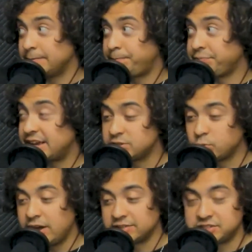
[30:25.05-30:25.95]
Oh, as
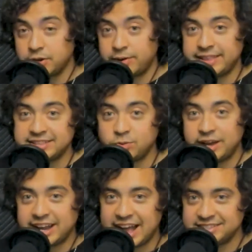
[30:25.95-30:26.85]
well. So that's why
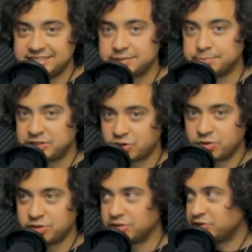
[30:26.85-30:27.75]
it has this
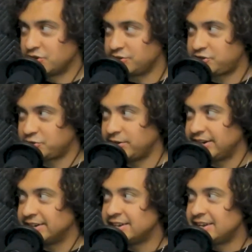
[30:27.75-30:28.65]
maternal,
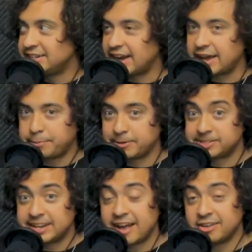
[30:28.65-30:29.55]
nurturing kind of
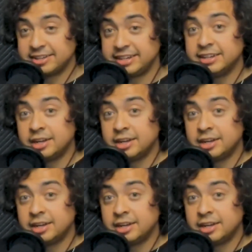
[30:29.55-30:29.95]
personality